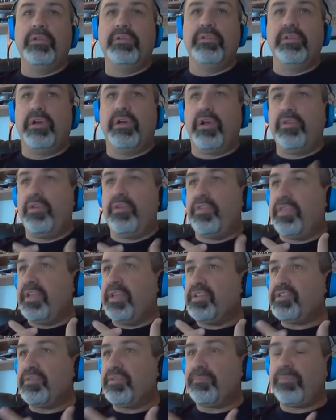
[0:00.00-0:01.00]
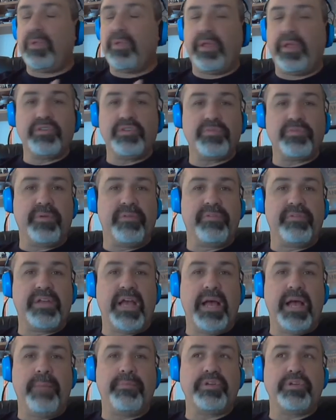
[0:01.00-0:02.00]
Are there things your players want to
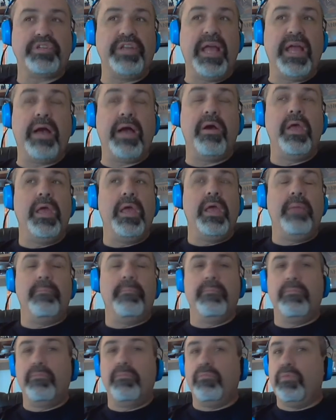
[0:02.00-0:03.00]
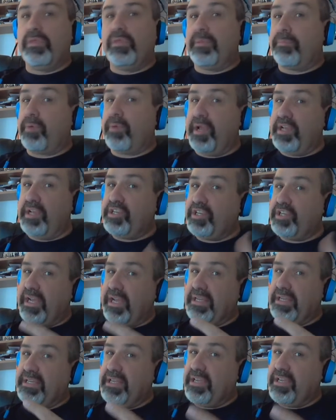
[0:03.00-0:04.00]
accomplish? Now, with the branching
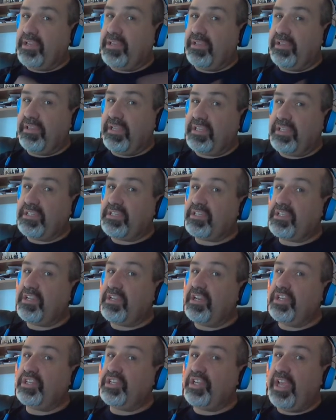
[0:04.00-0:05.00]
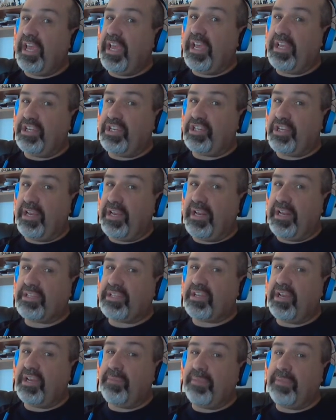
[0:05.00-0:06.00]
idea, this is going to change and
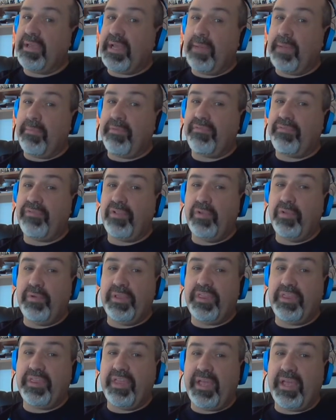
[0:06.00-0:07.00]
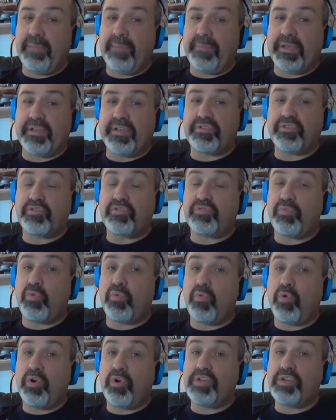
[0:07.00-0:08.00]
that's going to become a fluid thing because those
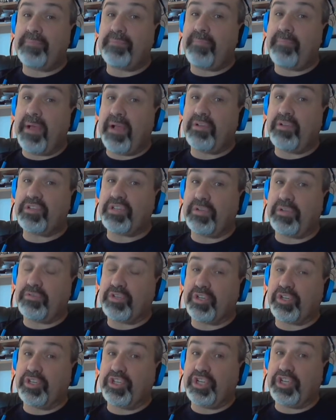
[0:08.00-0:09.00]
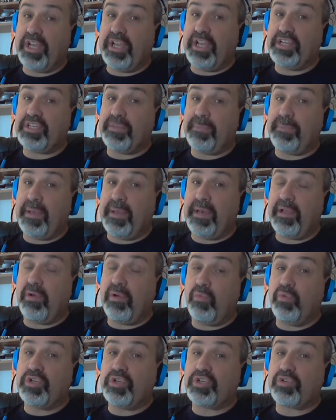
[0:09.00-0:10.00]
rewards and milestones could change depending
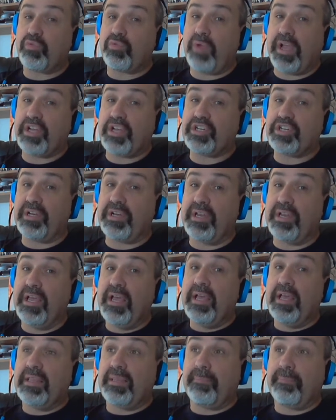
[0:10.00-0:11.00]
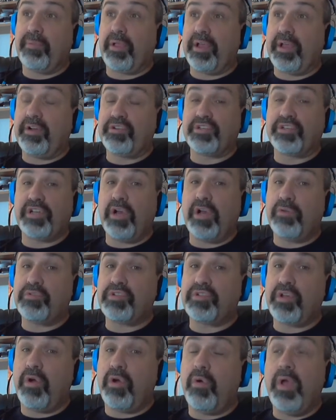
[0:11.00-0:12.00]
on which direction the players go.
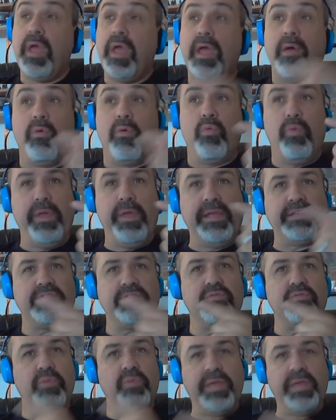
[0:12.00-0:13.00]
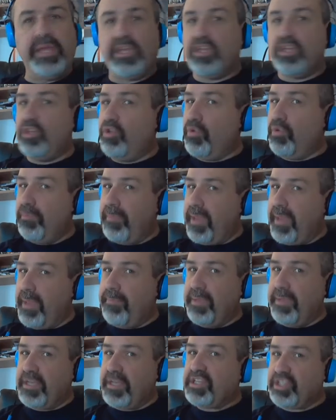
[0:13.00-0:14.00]
So, week to week, you may
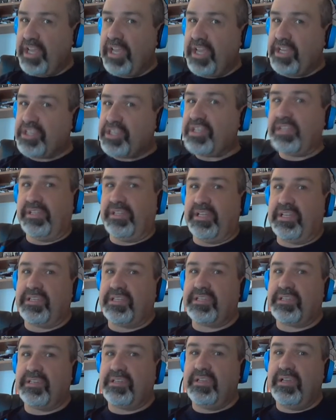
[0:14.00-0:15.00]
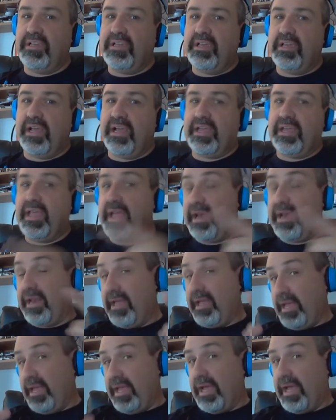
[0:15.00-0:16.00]
be changing this. Again,
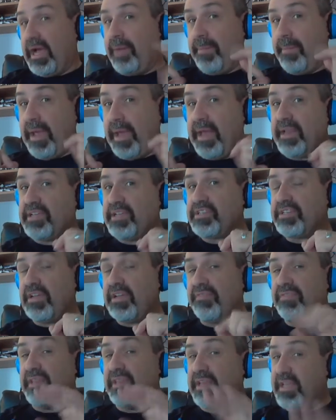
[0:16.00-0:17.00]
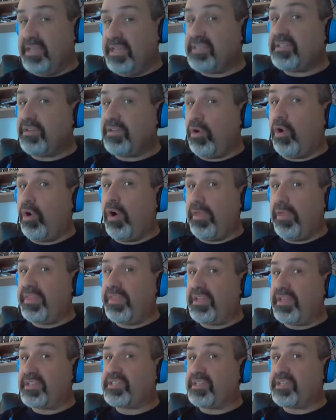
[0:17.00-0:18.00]
I'm adding stuff that isn't on
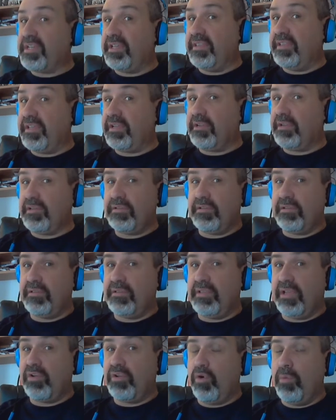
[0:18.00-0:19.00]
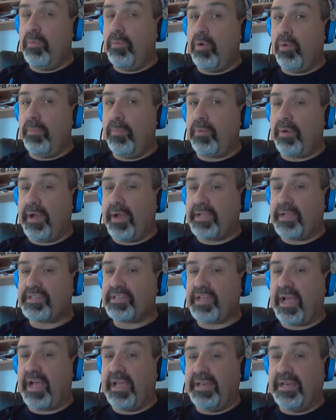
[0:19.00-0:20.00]
this in the the Kobold
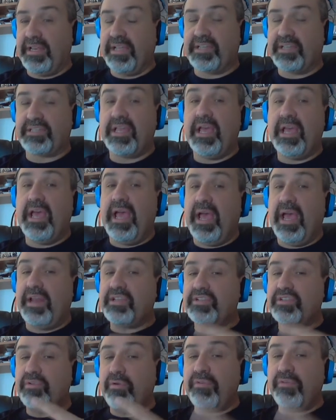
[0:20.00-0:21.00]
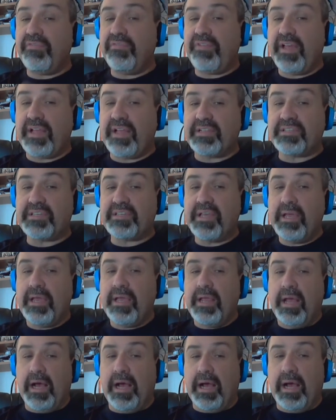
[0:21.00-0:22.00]
Press ideas. And it's no offense
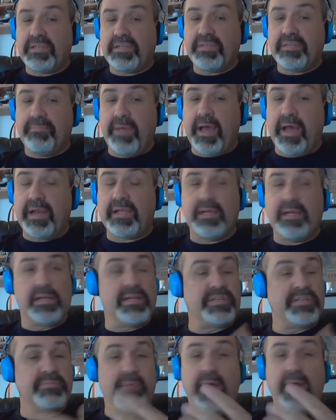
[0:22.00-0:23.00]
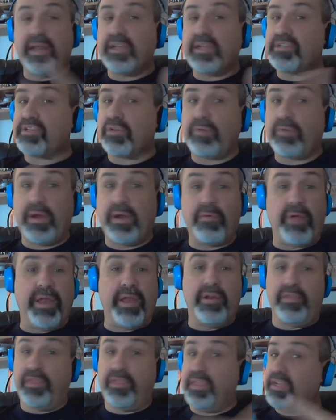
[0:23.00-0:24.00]
uh, to Monica, because Monica's a great
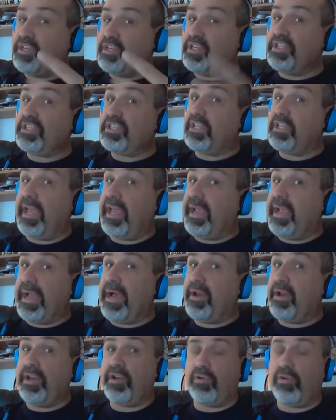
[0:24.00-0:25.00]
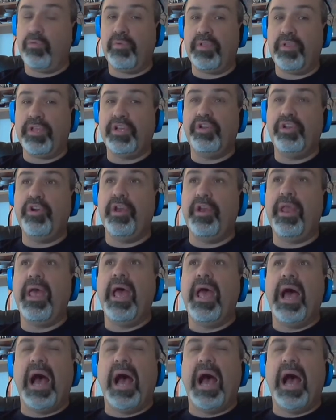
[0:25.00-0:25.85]
writer. The things she's laying out here are really good.